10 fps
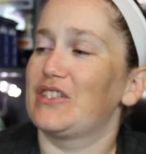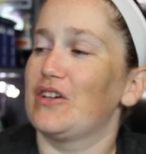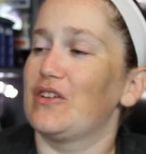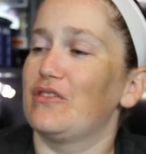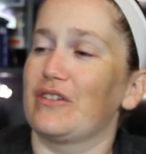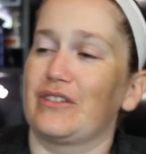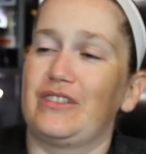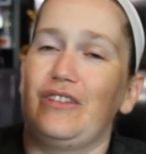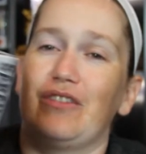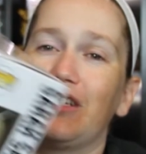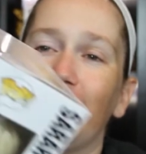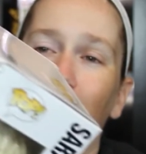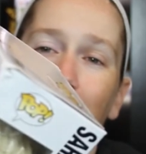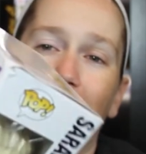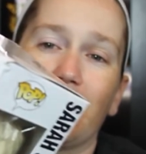So, see, you could
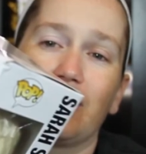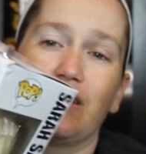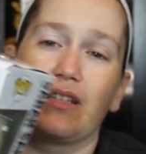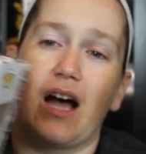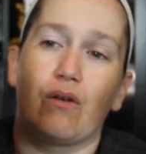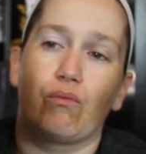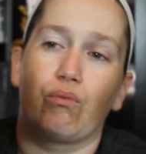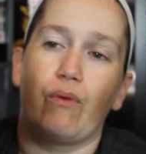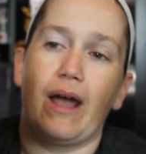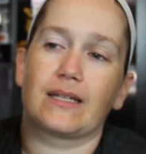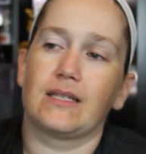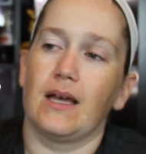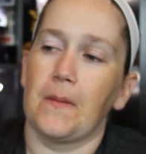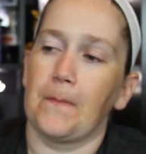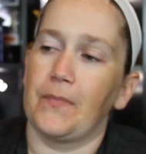tell her box just got
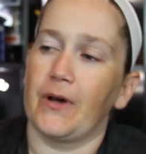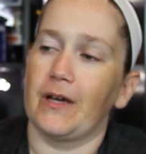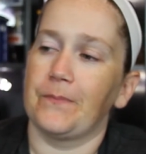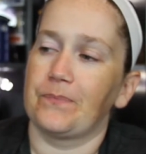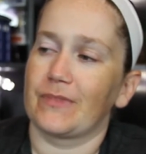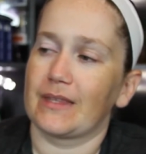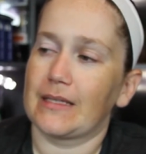wrecked, but